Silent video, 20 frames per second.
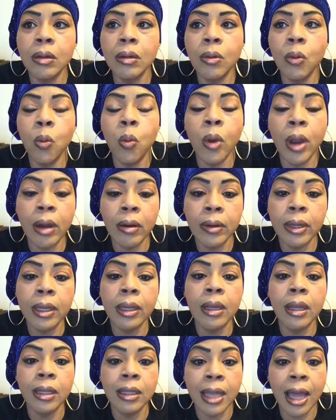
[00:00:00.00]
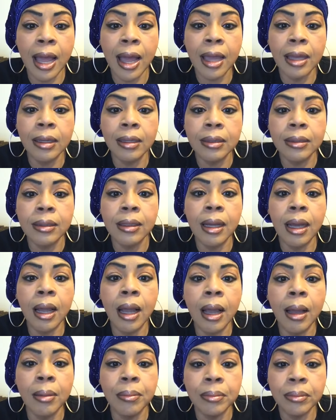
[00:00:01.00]
worry a lot,
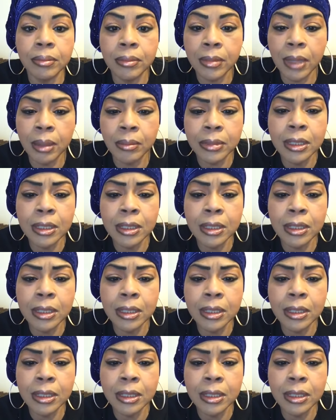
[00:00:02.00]
I'm